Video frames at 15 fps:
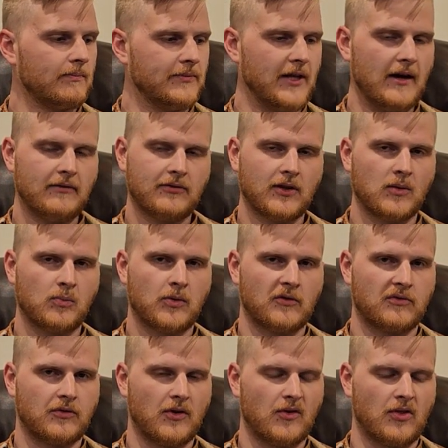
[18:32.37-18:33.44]
definitely
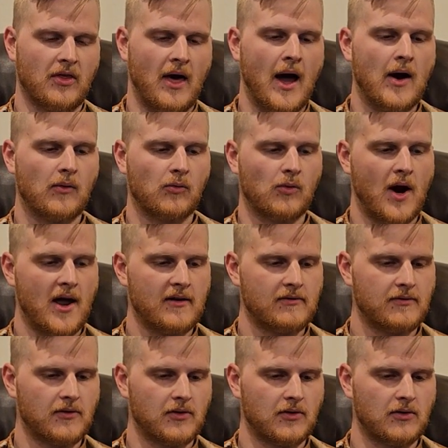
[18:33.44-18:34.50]
prefer that
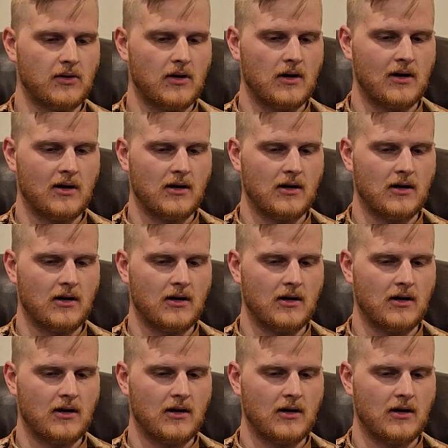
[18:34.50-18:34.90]
rifle